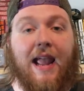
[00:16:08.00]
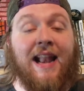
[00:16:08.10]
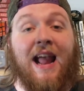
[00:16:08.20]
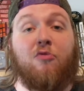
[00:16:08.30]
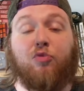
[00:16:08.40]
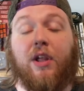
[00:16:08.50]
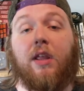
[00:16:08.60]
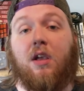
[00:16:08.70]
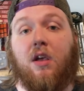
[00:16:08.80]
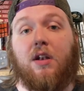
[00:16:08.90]
And I
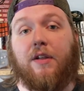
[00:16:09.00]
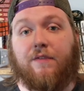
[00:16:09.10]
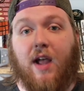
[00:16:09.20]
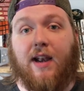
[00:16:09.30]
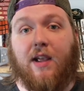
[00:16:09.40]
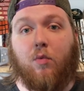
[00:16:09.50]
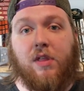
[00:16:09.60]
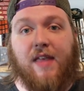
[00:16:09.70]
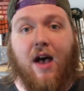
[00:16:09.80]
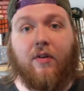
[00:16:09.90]
really couldn't have done it
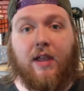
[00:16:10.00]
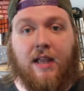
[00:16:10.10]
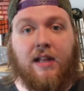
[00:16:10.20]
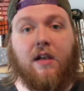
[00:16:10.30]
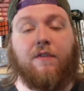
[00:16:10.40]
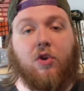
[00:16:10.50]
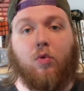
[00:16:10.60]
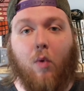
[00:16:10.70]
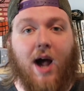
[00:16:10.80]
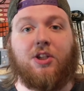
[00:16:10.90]
without any of
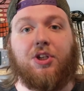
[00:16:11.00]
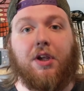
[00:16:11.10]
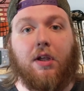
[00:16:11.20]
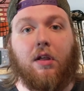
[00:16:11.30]
you watching.